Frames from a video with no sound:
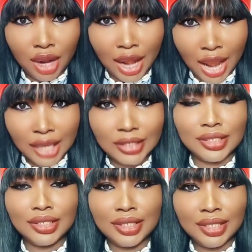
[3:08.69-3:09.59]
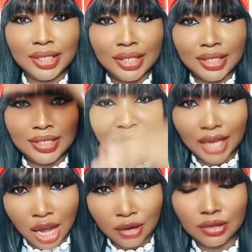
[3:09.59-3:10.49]
head
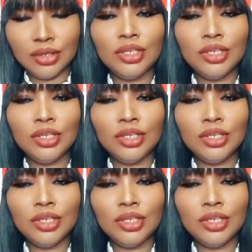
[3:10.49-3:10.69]
down.